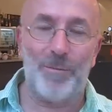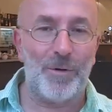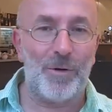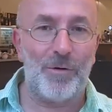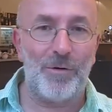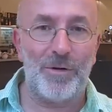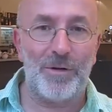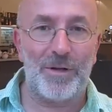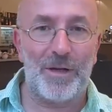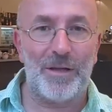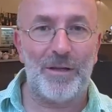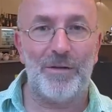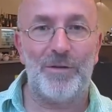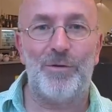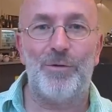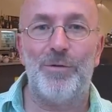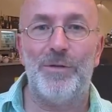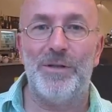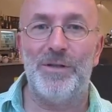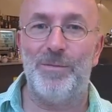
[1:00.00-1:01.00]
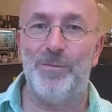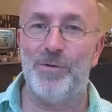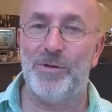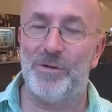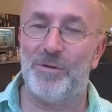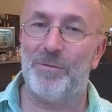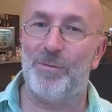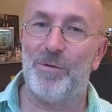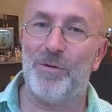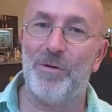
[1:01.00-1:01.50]
blog, Alan Coady's
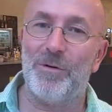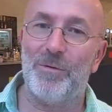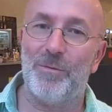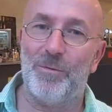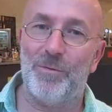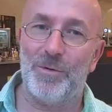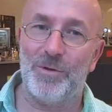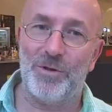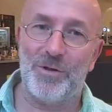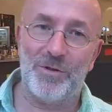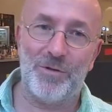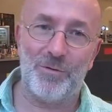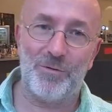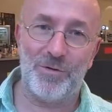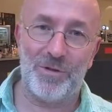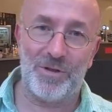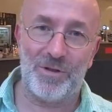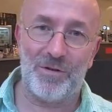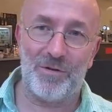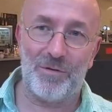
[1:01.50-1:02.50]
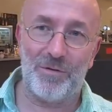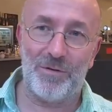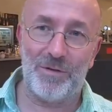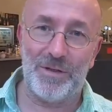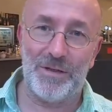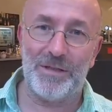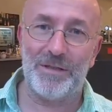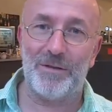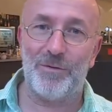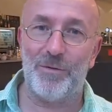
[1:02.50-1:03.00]
musical blog, which is hosted on
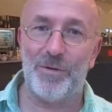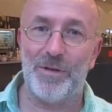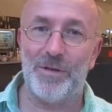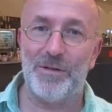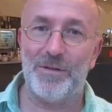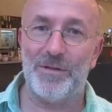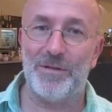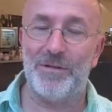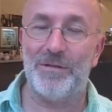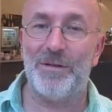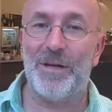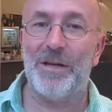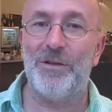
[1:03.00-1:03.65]
East Lothian's